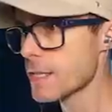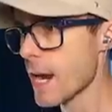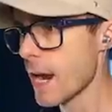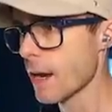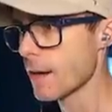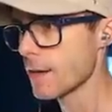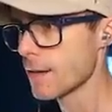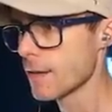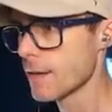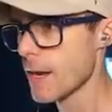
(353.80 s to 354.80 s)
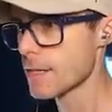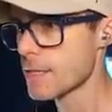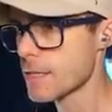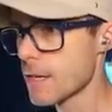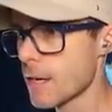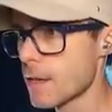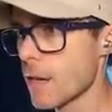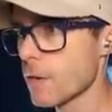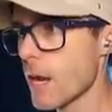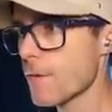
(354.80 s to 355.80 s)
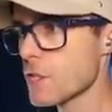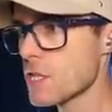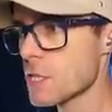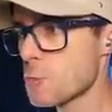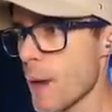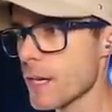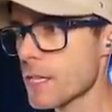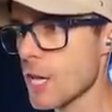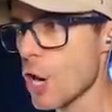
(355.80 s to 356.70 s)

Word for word: down. Yes! They'll never suspect the